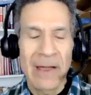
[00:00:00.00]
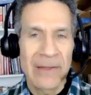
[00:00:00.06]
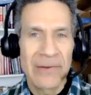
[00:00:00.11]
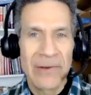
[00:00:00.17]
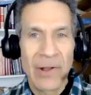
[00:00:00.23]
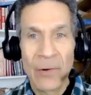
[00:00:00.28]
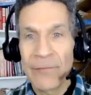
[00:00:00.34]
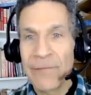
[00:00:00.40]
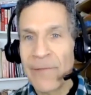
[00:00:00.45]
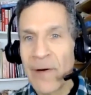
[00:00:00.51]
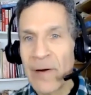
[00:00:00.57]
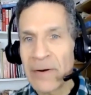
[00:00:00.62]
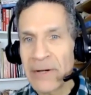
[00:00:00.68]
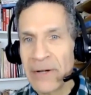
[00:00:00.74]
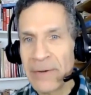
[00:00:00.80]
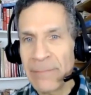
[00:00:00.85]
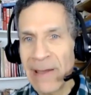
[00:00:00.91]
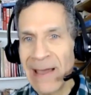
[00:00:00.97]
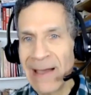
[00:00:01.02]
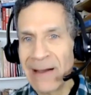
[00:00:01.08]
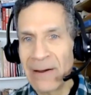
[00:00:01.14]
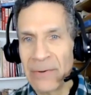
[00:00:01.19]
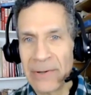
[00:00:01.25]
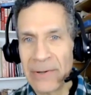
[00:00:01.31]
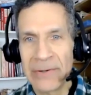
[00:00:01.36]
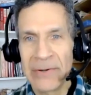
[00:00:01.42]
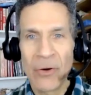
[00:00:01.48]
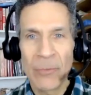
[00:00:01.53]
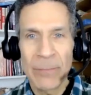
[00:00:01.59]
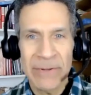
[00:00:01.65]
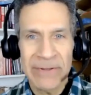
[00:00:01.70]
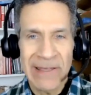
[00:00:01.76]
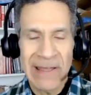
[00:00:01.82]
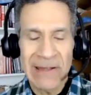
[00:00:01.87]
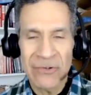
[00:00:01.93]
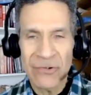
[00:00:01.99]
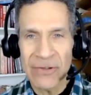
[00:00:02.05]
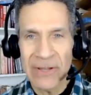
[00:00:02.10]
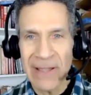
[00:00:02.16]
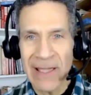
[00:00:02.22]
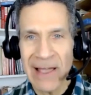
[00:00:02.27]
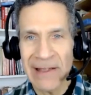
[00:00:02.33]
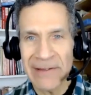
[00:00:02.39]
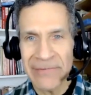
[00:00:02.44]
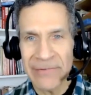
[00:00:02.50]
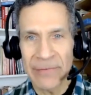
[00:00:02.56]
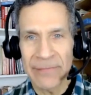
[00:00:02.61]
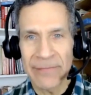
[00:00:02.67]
no foreign power, no potentially hostile